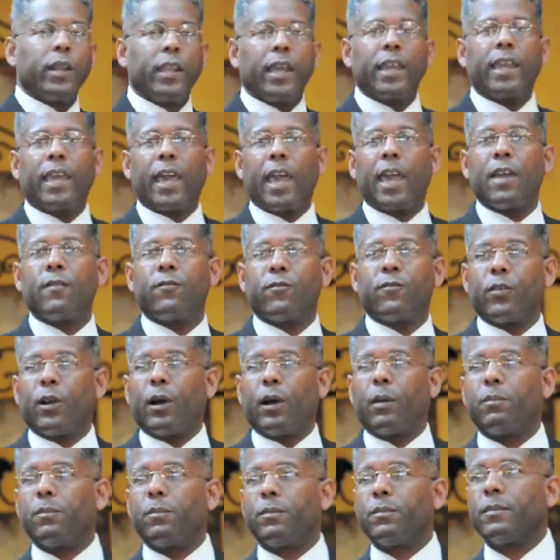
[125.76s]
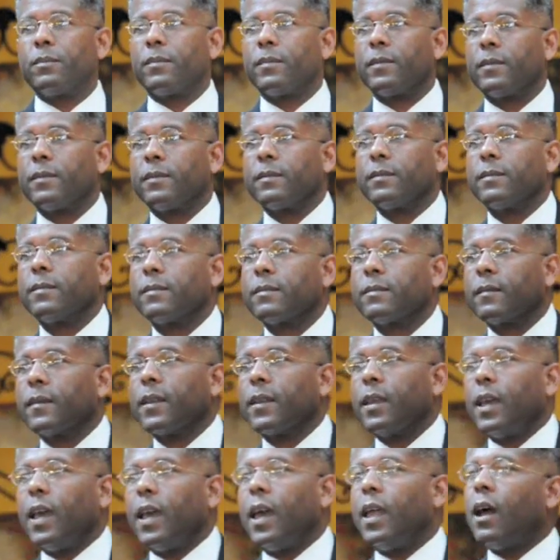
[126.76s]
where they came from.
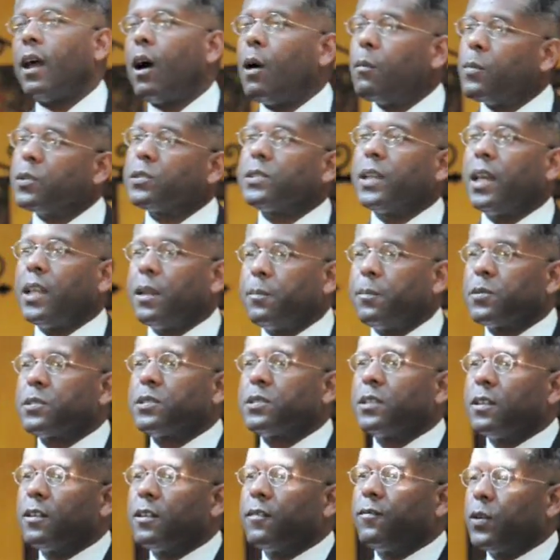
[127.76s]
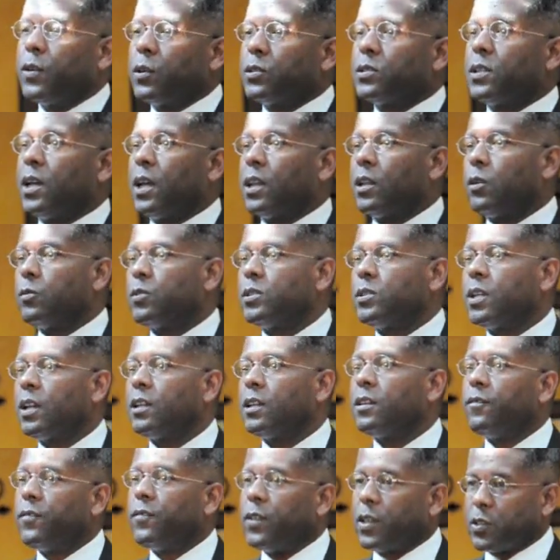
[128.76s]
And almost 80% of the folks out there will
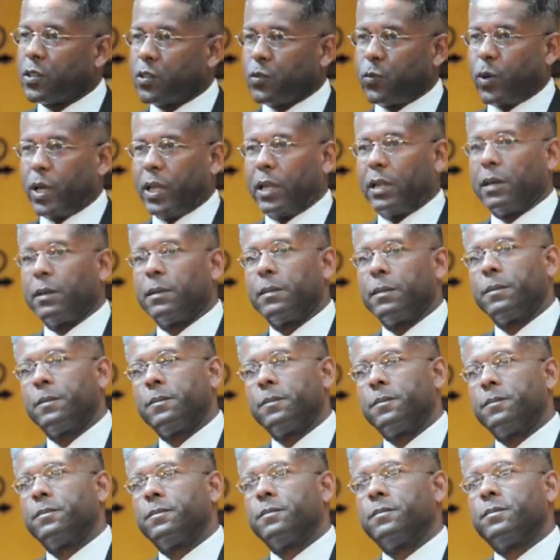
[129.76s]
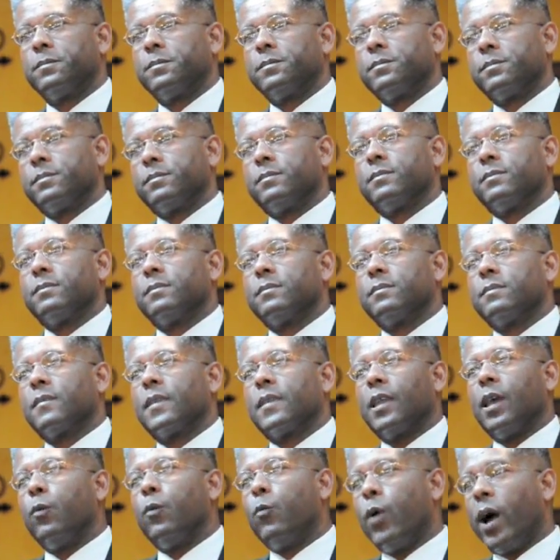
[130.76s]
tell you Venezuela.
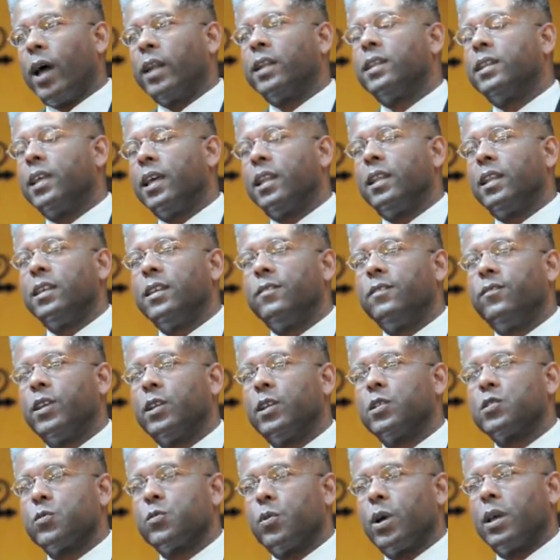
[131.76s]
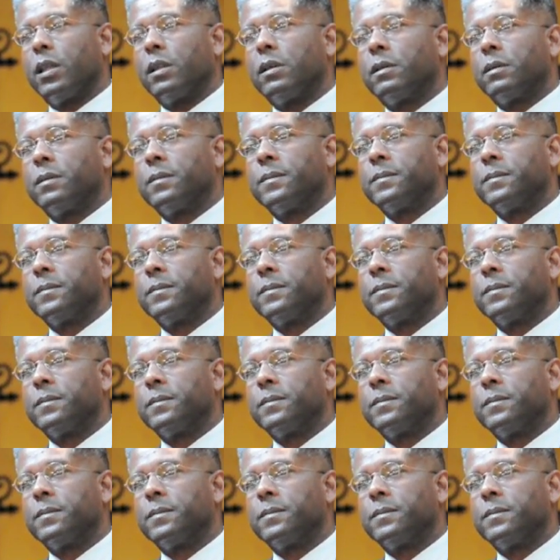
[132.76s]
And why did they leave Venezuela?